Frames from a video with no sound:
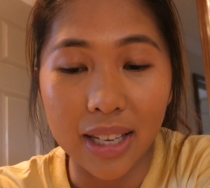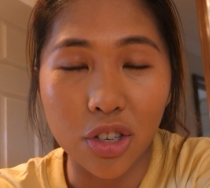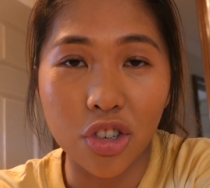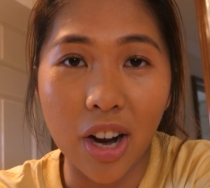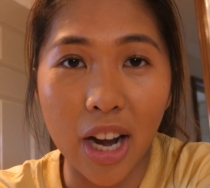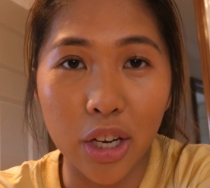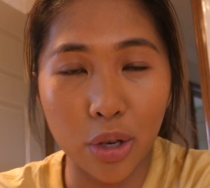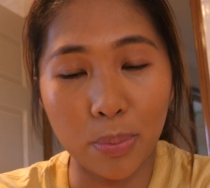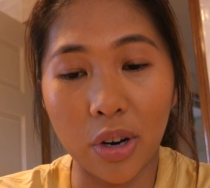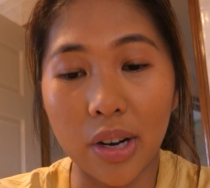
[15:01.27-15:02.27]
and trying
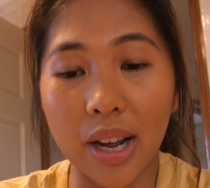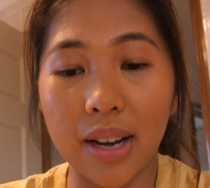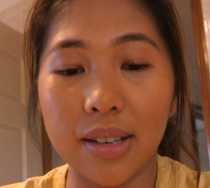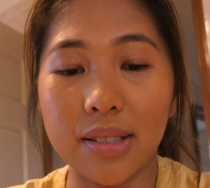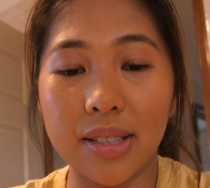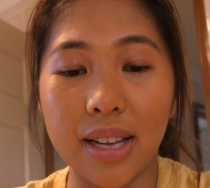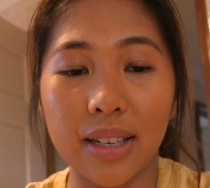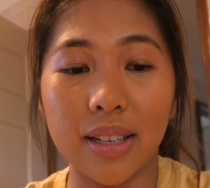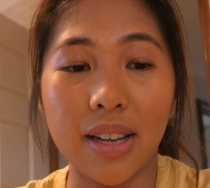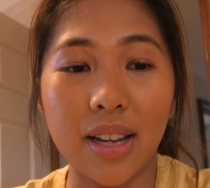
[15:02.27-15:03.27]
new products, and